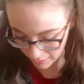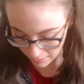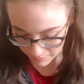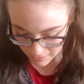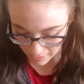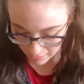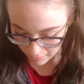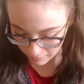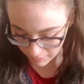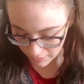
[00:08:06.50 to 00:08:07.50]
keep saying
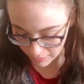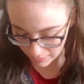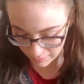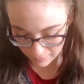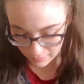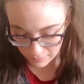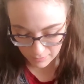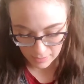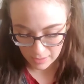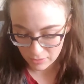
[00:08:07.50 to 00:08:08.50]
it, but
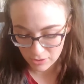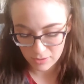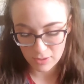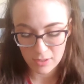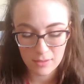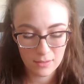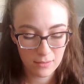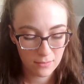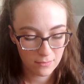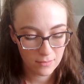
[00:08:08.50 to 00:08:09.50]
it's
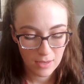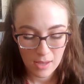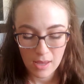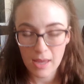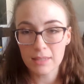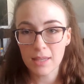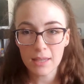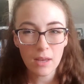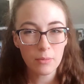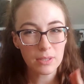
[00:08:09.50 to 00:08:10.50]
like
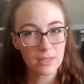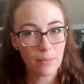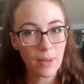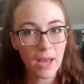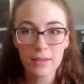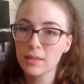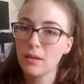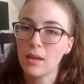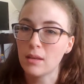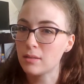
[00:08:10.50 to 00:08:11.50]
that with some packs,
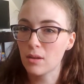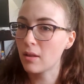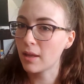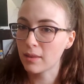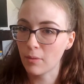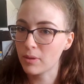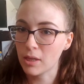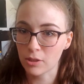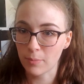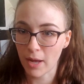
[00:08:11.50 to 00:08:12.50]
and it's not like that with
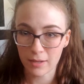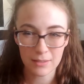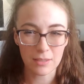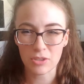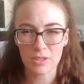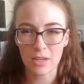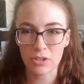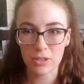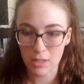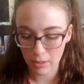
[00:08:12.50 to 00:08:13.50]
other packs. It's just
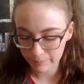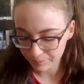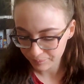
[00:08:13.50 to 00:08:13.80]
interesting.